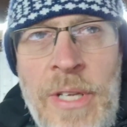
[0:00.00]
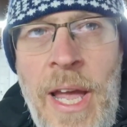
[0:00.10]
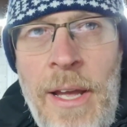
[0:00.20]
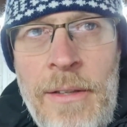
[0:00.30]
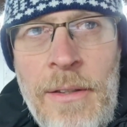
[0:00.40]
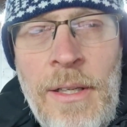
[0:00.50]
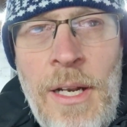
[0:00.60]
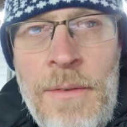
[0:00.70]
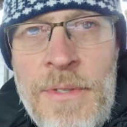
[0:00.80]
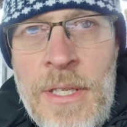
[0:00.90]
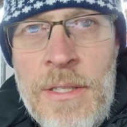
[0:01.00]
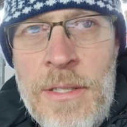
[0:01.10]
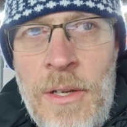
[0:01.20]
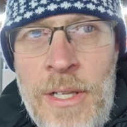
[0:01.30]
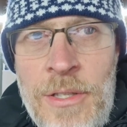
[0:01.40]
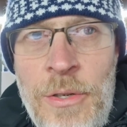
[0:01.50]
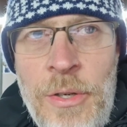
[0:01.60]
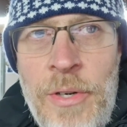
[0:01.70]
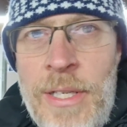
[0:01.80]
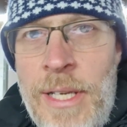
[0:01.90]
the hat and gloves, it's like 2
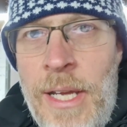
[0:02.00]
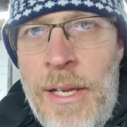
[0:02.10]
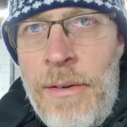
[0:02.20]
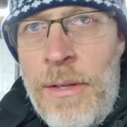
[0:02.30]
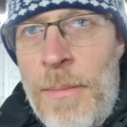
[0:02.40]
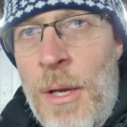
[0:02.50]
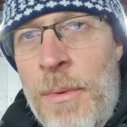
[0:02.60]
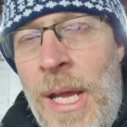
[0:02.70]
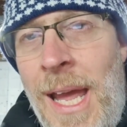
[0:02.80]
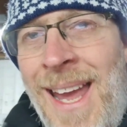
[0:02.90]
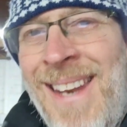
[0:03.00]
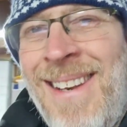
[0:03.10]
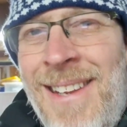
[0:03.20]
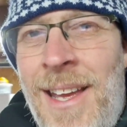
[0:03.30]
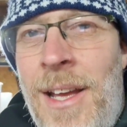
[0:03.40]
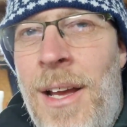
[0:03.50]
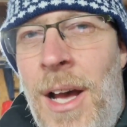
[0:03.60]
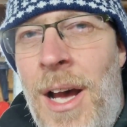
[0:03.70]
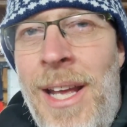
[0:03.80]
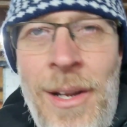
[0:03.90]
degrees out here at the moment and
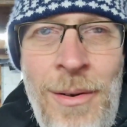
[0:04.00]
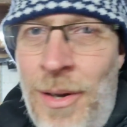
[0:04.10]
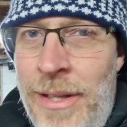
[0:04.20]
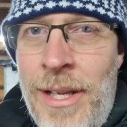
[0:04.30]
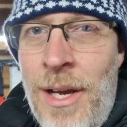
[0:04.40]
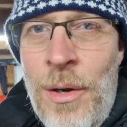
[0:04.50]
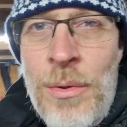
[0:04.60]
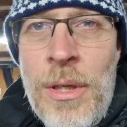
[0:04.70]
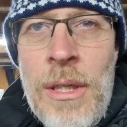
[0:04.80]
I don't like the cold.